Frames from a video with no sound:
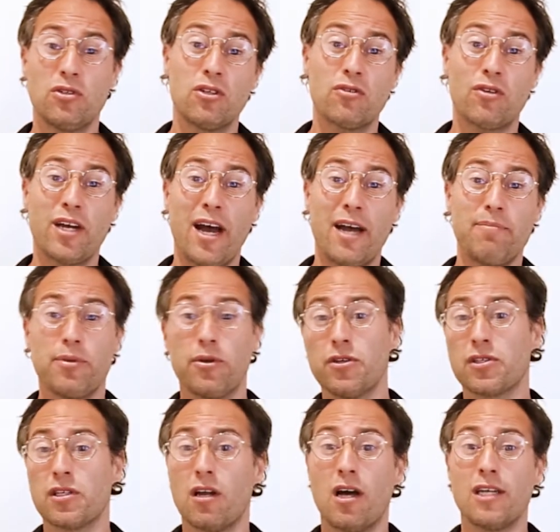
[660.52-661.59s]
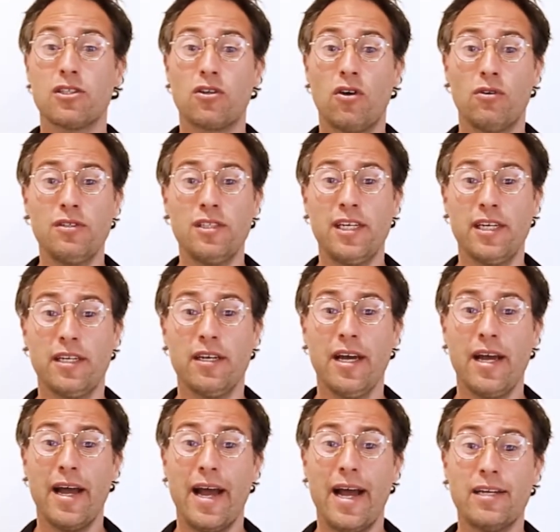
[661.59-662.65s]
could create personalized content
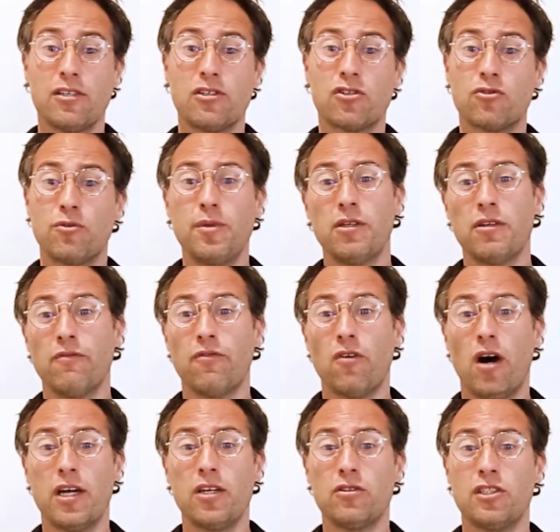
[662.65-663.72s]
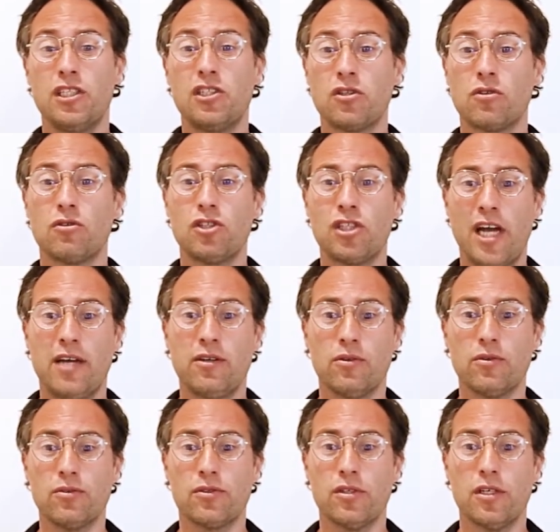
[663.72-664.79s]
and distribute it via your digital
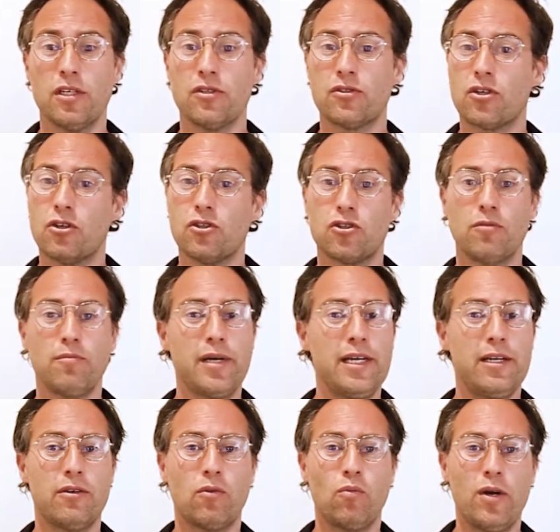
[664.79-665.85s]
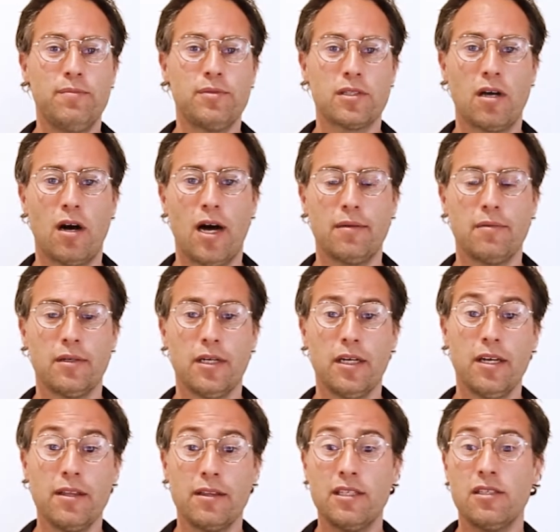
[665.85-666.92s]
channels, social media and website.
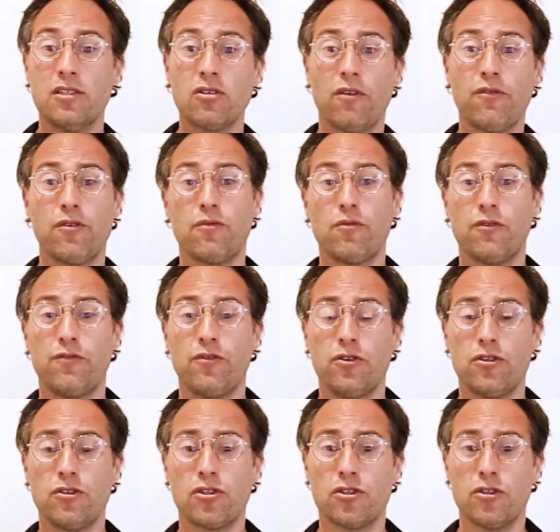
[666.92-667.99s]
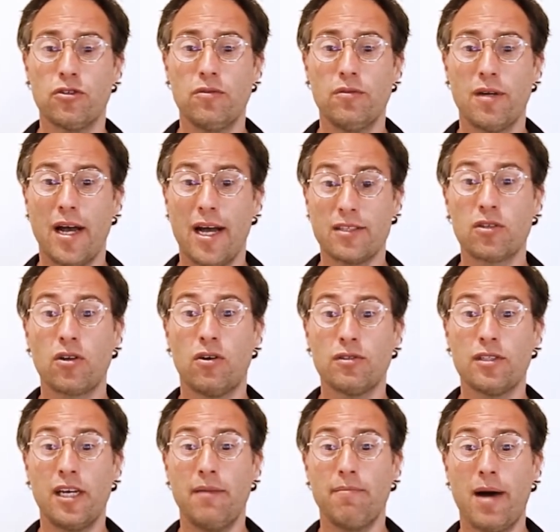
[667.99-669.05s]
This is often referred to as
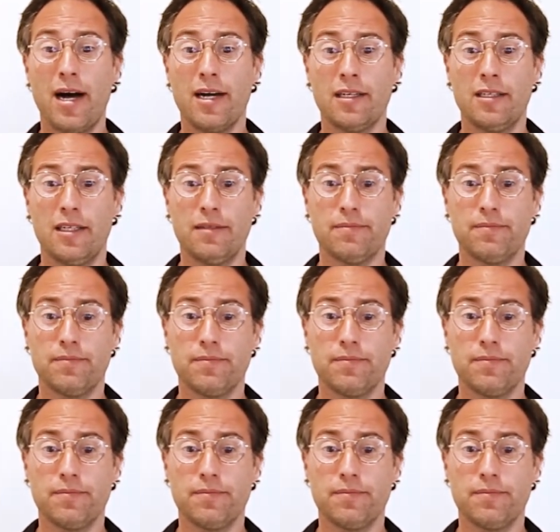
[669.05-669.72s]
content marketing.